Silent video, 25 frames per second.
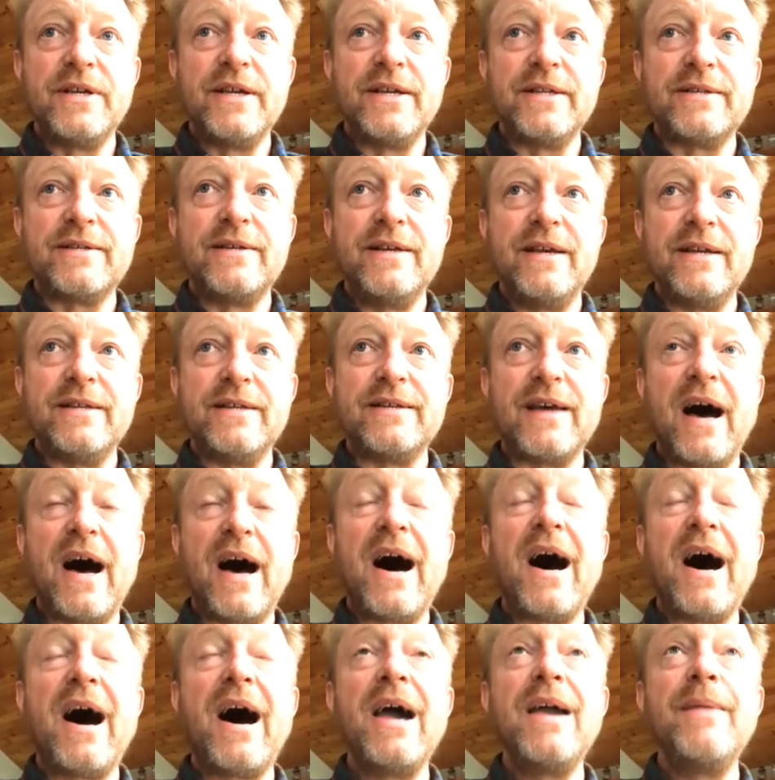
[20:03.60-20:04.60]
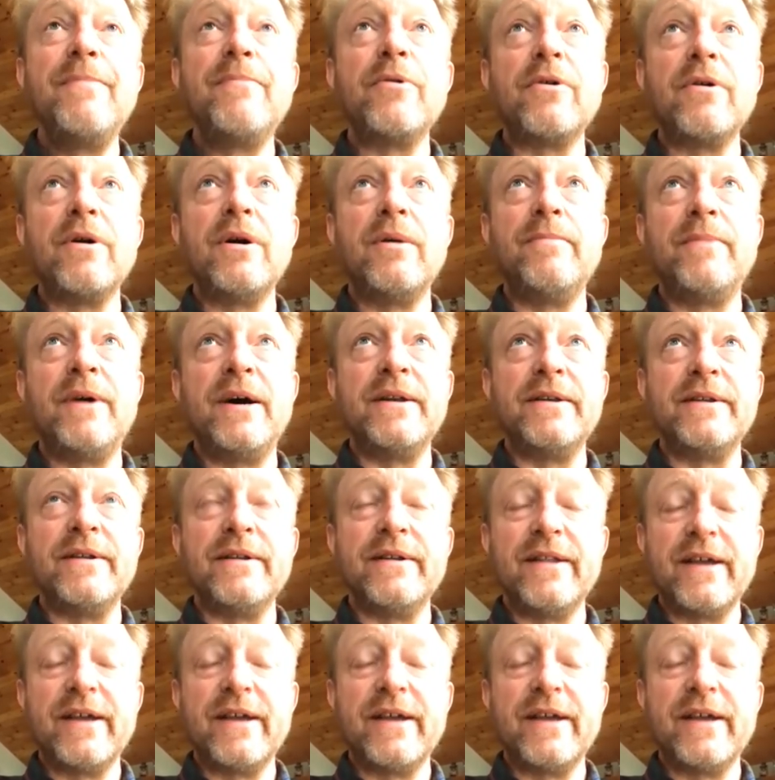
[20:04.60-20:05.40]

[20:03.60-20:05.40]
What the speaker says: it's hyper abundant.